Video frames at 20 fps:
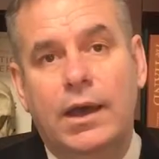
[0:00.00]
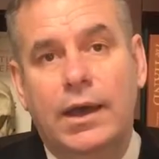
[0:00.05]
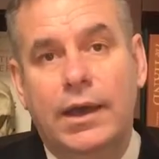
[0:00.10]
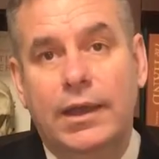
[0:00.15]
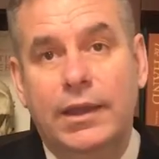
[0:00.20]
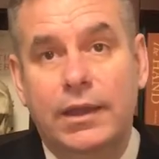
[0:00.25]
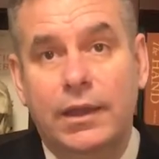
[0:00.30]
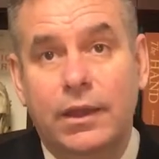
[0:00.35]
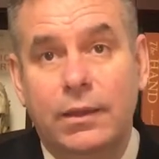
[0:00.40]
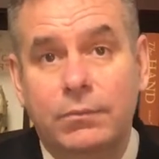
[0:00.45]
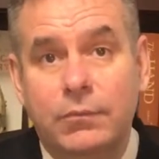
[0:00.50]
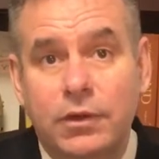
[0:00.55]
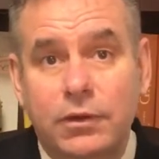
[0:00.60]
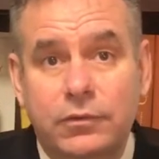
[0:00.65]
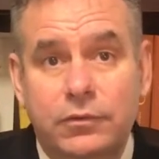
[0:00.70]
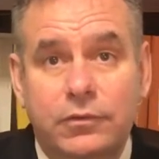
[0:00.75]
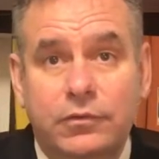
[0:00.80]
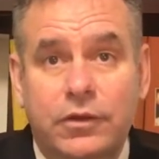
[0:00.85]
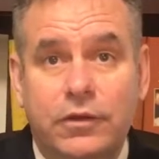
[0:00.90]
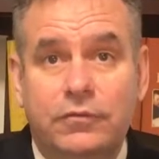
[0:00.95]
Hi, I'm
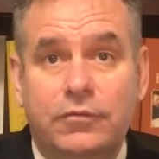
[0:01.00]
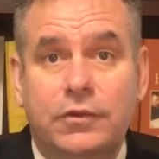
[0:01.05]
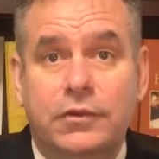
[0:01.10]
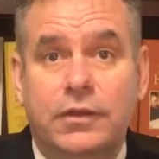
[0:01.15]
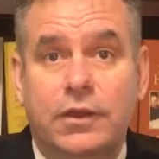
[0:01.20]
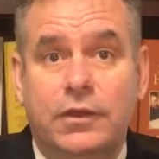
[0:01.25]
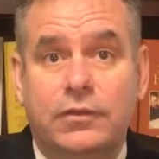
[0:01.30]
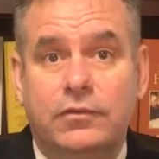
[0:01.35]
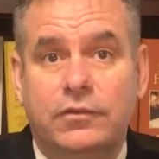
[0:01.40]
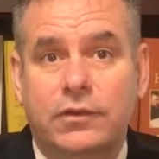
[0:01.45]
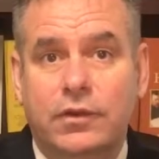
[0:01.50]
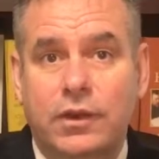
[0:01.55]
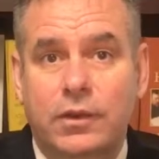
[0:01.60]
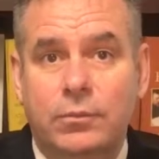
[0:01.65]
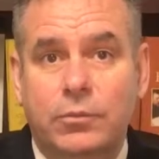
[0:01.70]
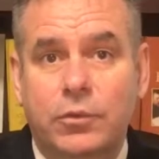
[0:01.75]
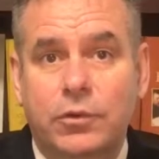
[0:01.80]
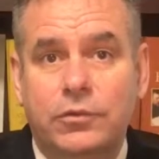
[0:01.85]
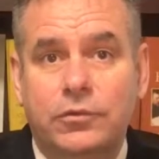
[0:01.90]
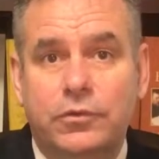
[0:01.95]
Dr. Jeffrey Thaxton, a
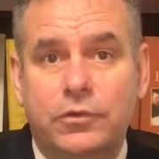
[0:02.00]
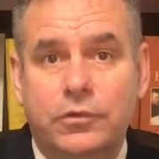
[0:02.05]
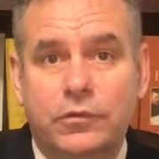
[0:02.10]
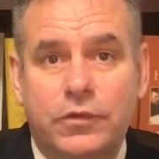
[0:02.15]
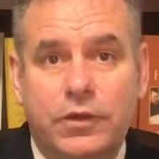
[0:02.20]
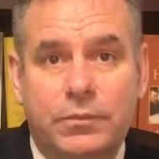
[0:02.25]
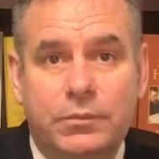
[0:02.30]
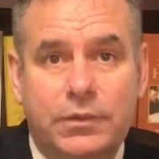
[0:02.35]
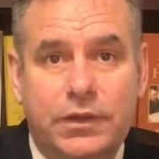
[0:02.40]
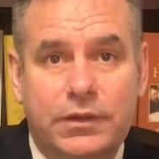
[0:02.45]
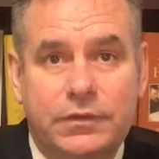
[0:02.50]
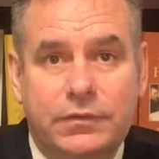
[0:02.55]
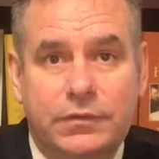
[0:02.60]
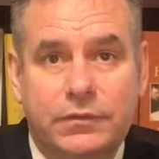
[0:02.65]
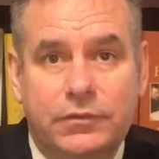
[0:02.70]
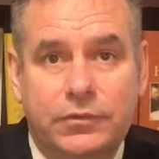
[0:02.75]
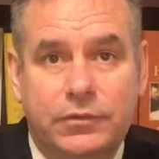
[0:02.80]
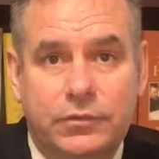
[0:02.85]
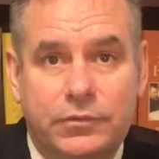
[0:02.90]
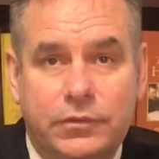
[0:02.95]
board-certified
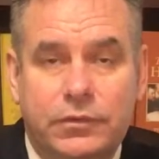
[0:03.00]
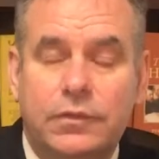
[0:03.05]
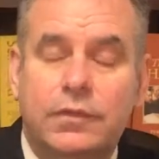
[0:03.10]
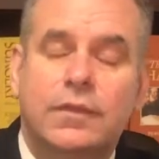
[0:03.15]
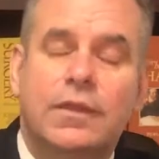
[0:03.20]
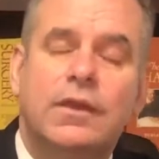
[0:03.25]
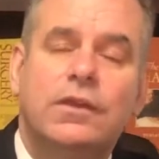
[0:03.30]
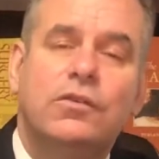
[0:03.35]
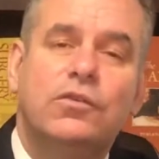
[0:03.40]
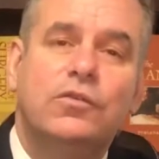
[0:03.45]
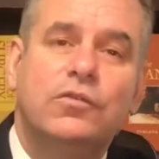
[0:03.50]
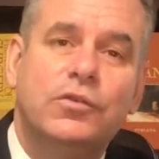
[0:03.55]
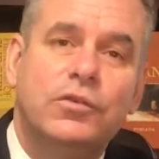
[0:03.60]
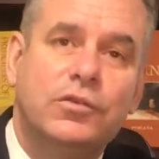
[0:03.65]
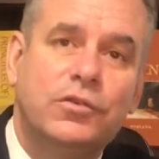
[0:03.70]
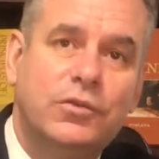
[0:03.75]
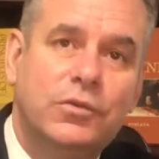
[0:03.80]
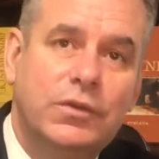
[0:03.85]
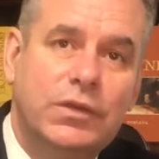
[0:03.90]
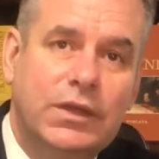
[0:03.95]
plastic surgeon. Thank you for
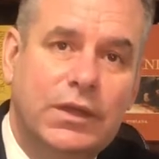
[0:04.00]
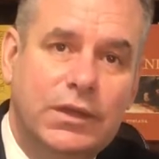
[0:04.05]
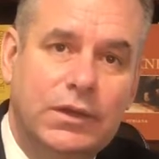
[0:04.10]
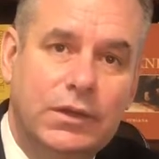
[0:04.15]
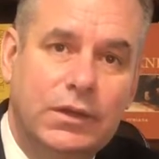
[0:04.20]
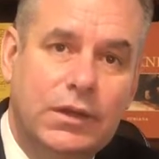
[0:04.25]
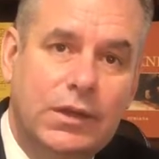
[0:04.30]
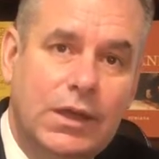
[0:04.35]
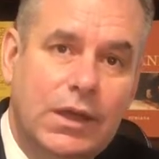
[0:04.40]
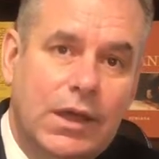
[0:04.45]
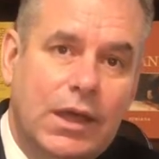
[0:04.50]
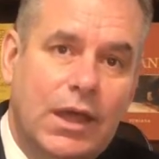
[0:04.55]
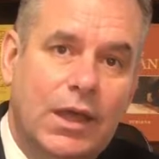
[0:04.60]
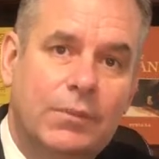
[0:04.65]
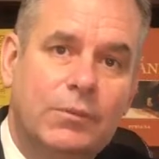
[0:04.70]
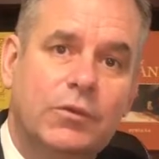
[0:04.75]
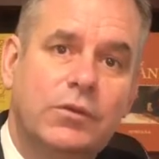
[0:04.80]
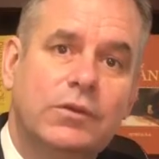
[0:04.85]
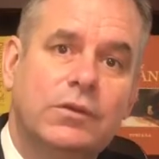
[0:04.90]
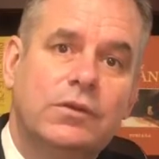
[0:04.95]
tuning in.
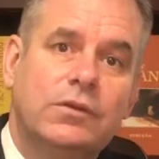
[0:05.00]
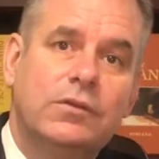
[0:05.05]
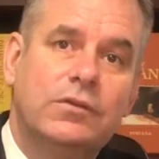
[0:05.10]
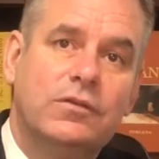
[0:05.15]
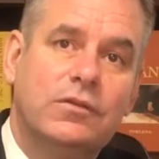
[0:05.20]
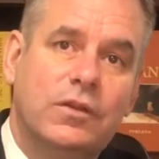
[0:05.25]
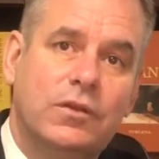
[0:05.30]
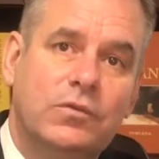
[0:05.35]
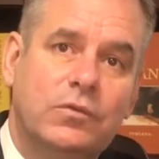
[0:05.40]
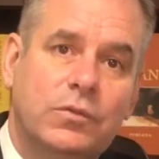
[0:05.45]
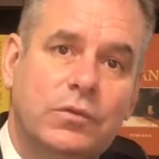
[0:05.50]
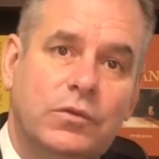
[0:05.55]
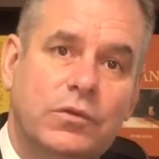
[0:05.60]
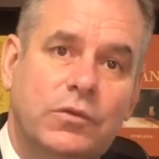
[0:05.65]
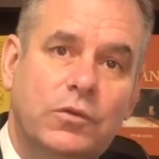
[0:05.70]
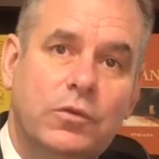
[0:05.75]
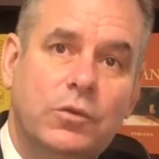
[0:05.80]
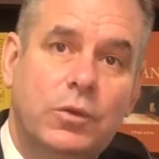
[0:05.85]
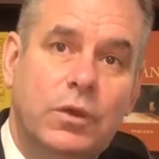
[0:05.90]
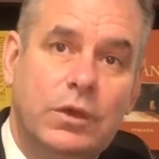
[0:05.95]
I'm going to discuss
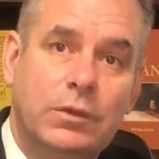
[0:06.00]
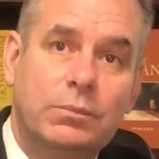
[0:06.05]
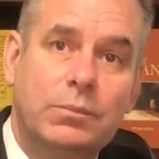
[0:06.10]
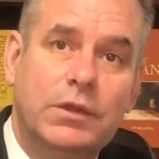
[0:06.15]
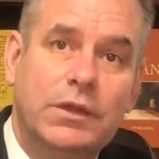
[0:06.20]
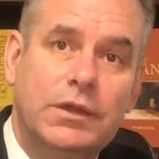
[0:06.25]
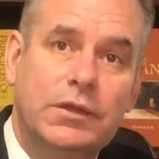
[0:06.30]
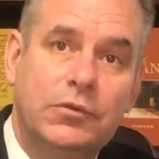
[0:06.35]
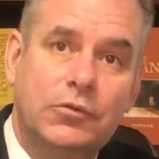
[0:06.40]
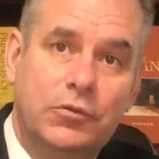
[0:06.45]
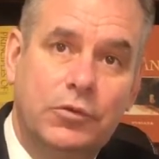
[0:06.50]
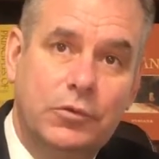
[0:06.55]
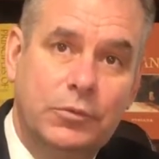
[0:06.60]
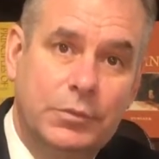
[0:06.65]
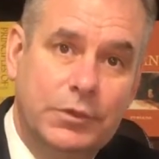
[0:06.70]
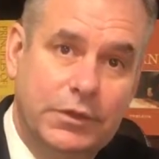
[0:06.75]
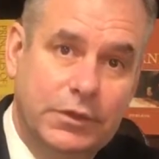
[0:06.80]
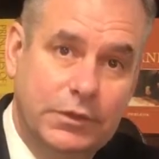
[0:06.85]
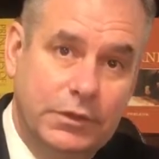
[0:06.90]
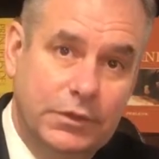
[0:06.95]
with you implant
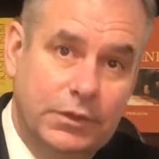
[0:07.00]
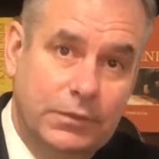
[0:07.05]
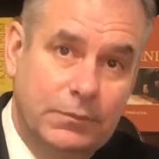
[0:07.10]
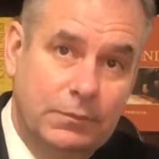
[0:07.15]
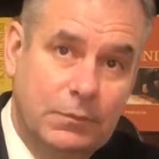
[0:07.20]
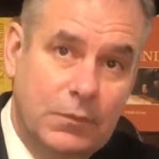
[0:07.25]
durability.